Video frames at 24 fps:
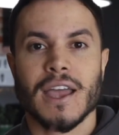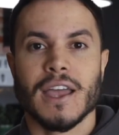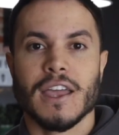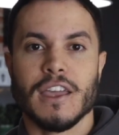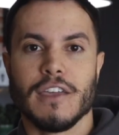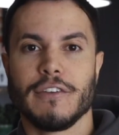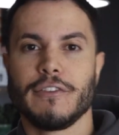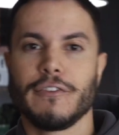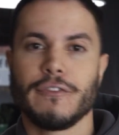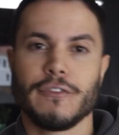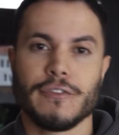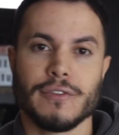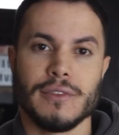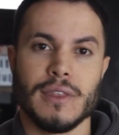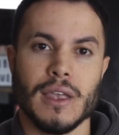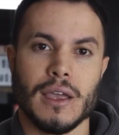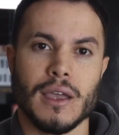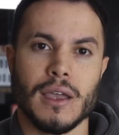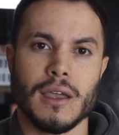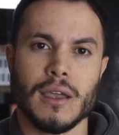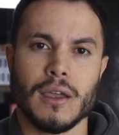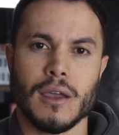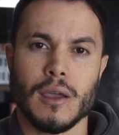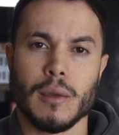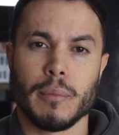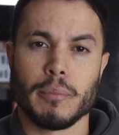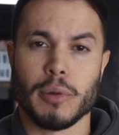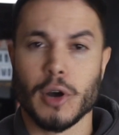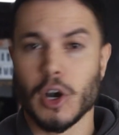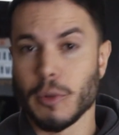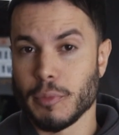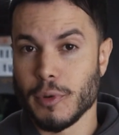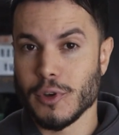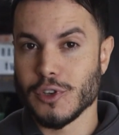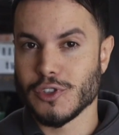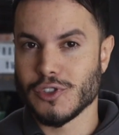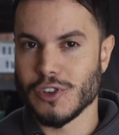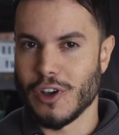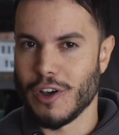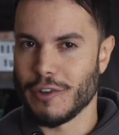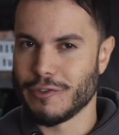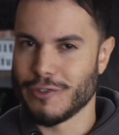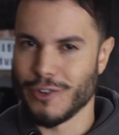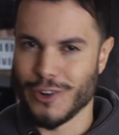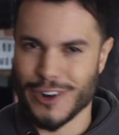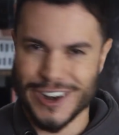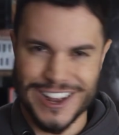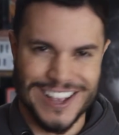If the purpose
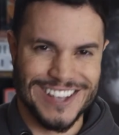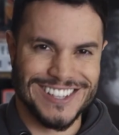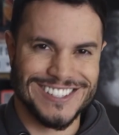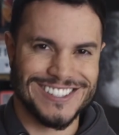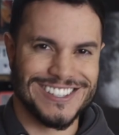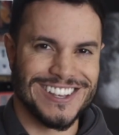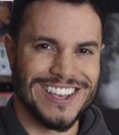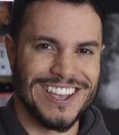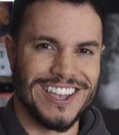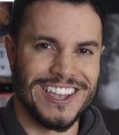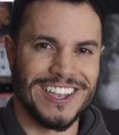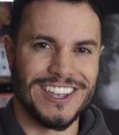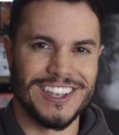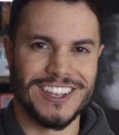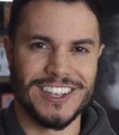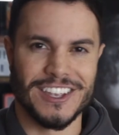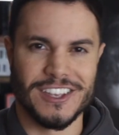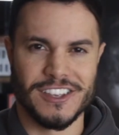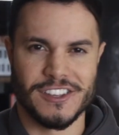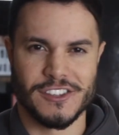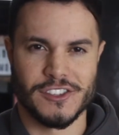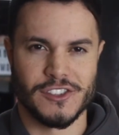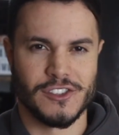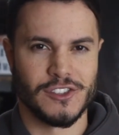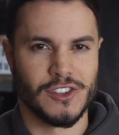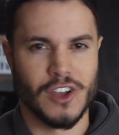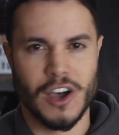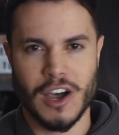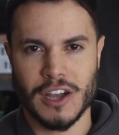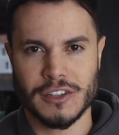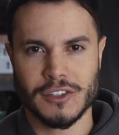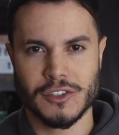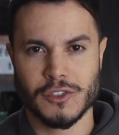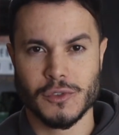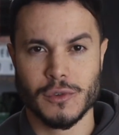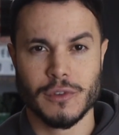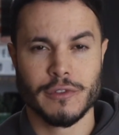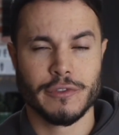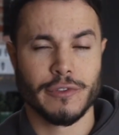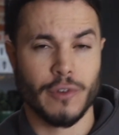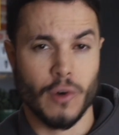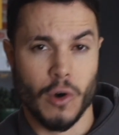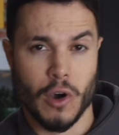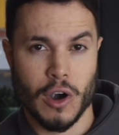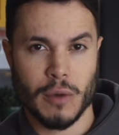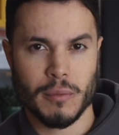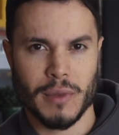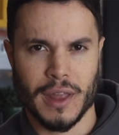of your essay is not to
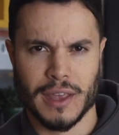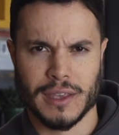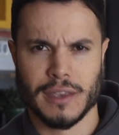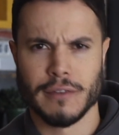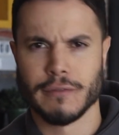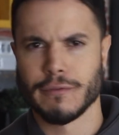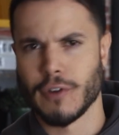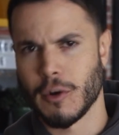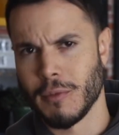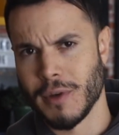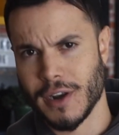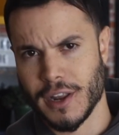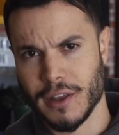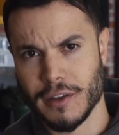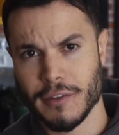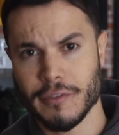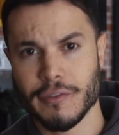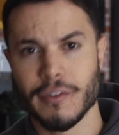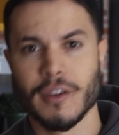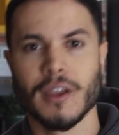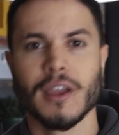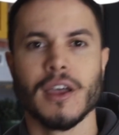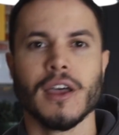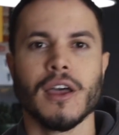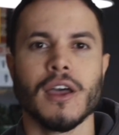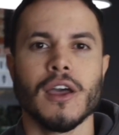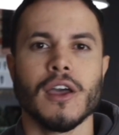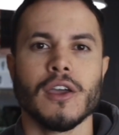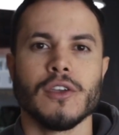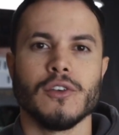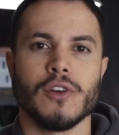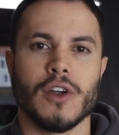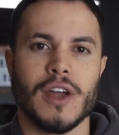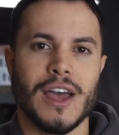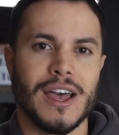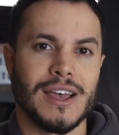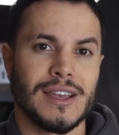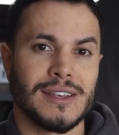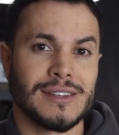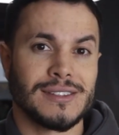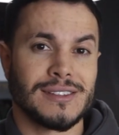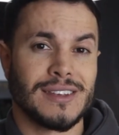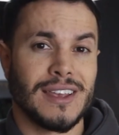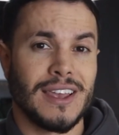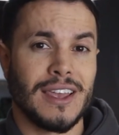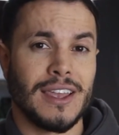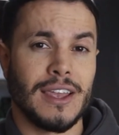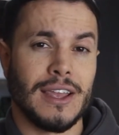inform, like informative, your
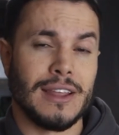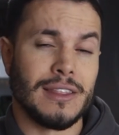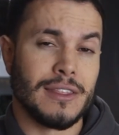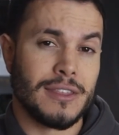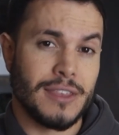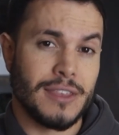essay and